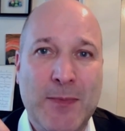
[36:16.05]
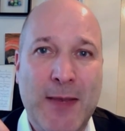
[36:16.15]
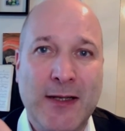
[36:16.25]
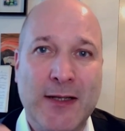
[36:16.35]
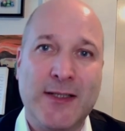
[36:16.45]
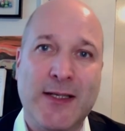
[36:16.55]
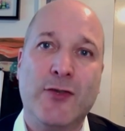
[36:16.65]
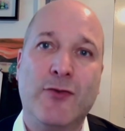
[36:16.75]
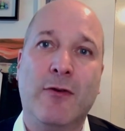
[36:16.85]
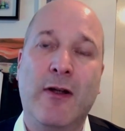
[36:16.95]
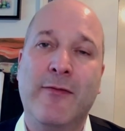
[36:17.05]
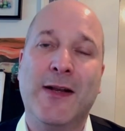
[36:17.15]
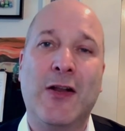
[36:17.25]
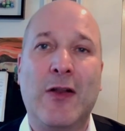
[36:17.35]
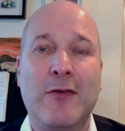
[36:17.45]
made at central
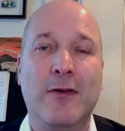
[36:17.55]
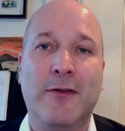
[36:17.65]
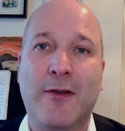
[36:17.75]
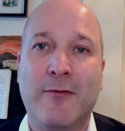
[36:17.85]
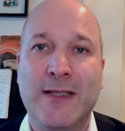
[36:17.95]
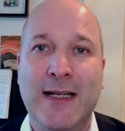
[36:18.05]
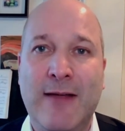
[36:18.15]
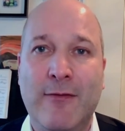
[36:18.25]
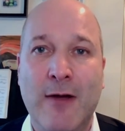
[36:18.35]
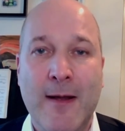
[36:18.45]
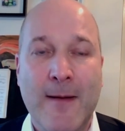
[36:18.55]
government and local authority level